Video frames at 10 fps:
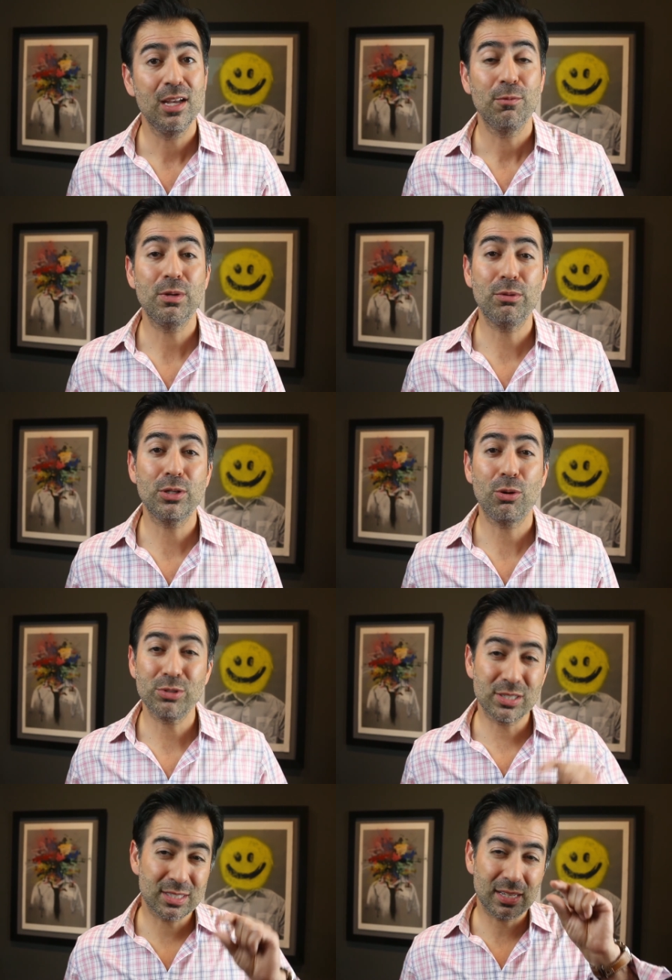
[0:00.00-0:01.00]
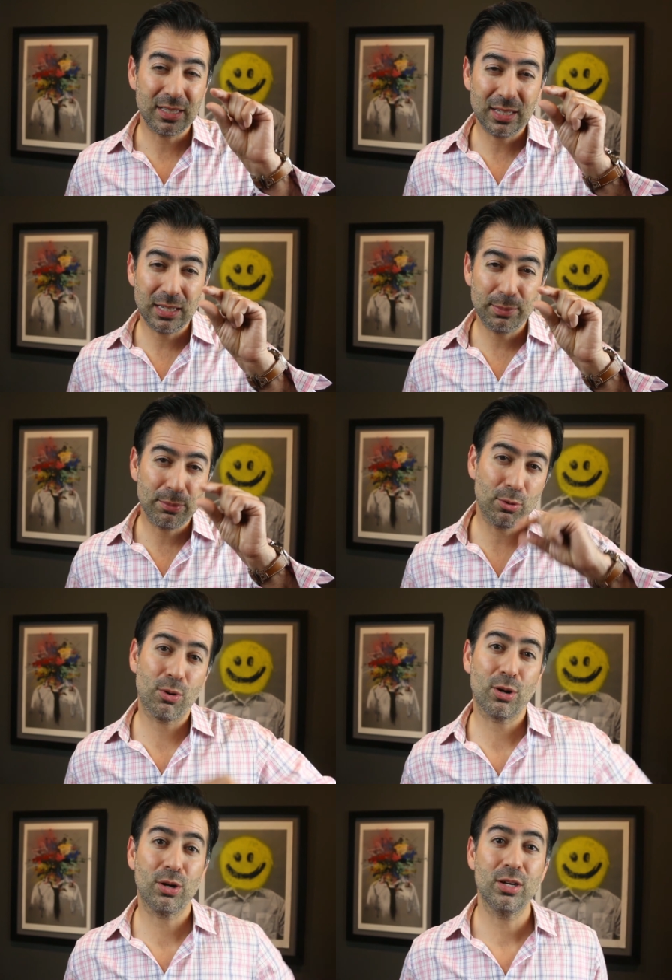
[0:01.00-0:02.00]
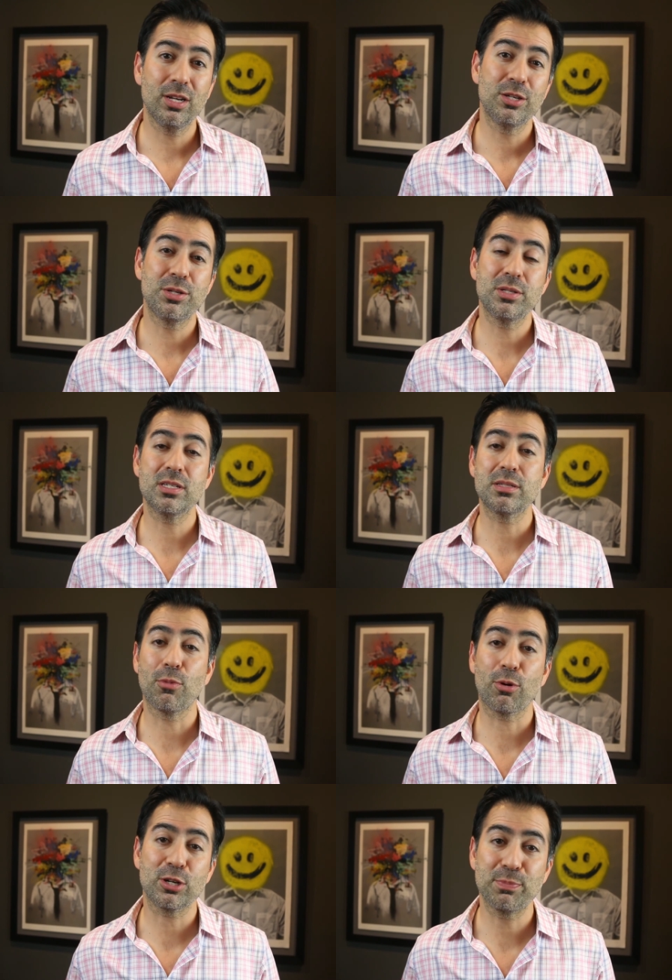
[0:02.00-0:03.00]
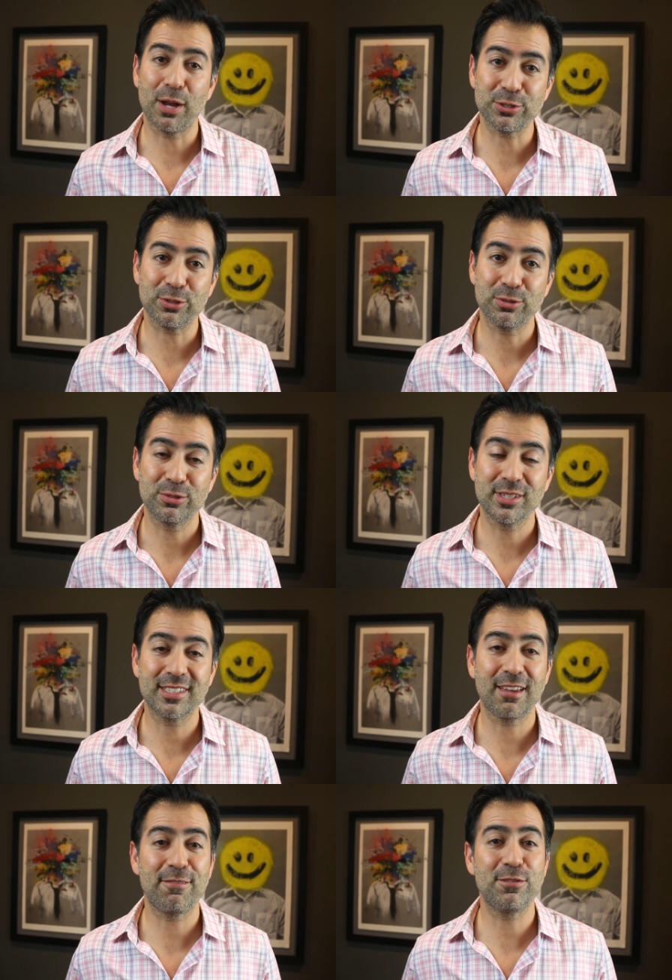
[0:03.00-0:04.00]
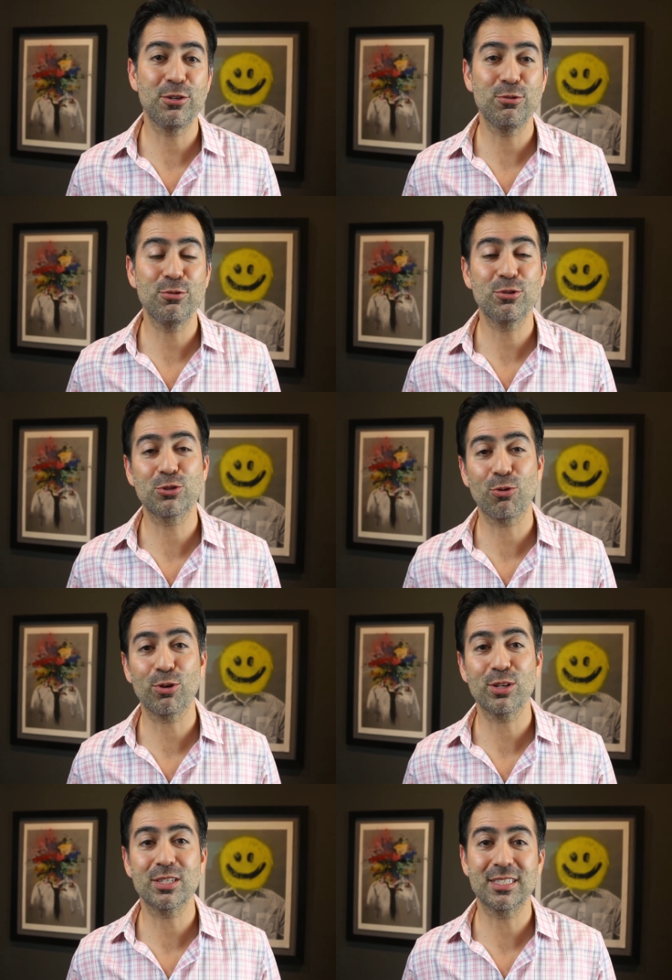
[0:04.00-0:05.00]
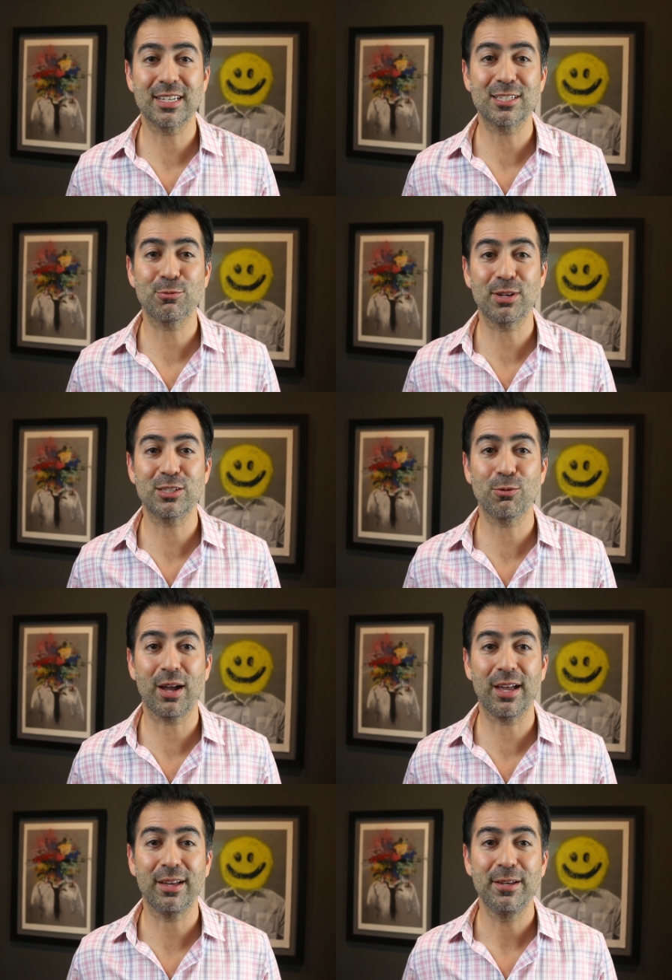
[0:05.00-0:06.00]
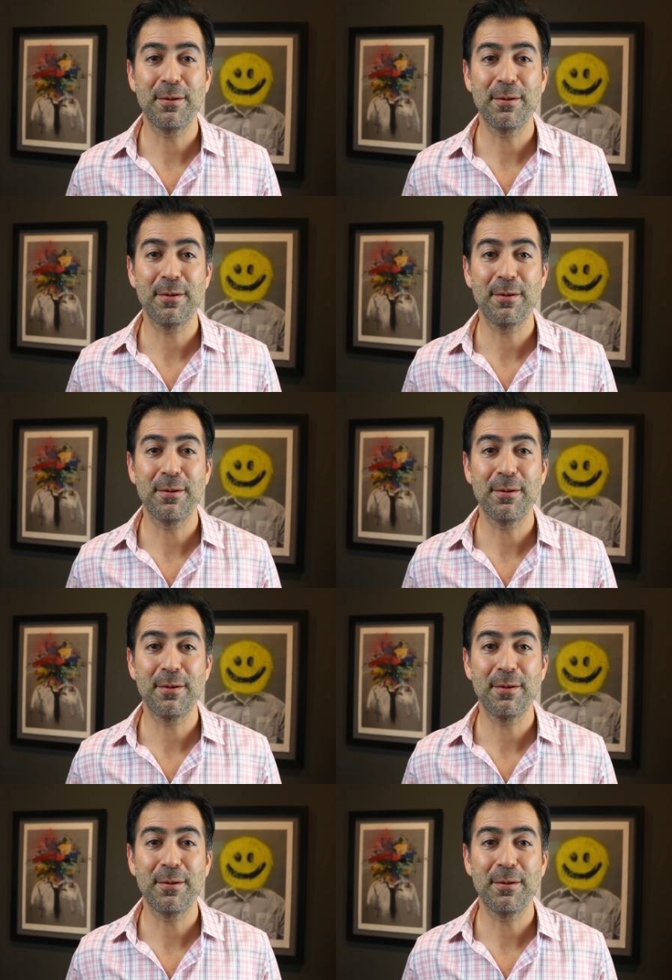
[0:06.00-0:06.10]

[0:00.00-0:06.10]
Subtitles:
we will know just a little bit more to this mortgage puzzle, just a few short 6 weeks away.